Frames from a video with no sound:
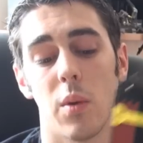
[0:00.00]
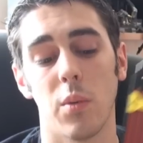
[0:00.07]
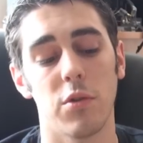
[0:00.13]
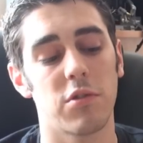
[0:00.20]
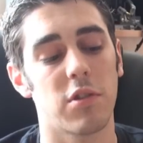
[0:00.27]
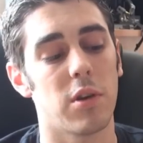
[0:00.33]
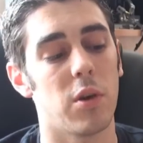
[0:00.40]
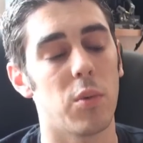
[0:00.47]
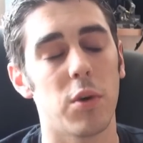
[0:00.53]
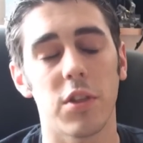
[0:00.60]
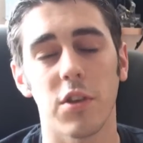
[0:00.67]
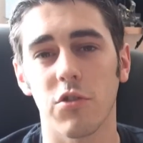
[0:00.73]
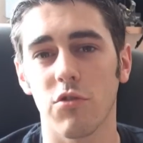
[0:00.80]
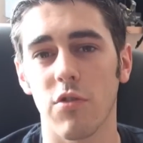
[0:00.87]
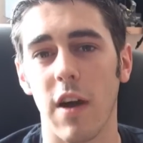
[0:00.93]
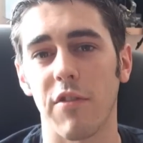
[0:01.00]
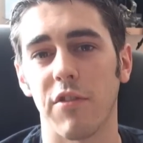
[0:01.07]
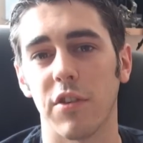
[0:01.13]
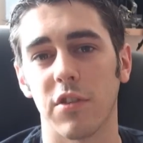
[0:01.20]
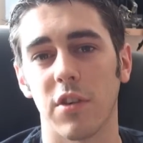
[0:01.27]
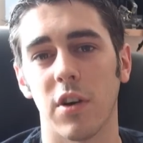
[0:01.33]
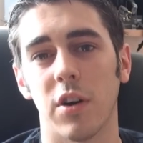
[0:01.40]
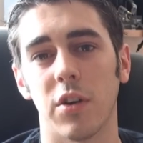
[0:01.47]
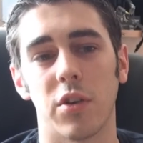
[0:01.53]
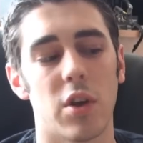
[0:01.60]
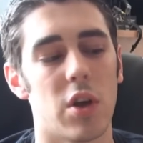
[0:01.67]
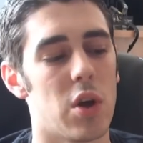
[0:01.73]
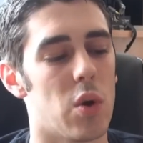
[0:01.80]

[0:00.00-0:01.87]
I will tell you with this graphics card